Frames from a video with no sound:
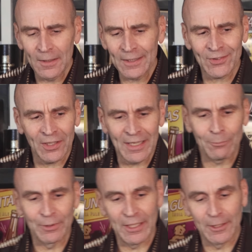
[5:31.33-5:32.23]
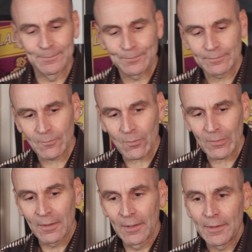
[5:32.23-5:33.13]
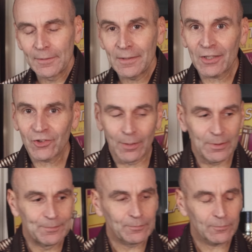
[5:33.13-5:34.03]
Let's set that one there. Next up.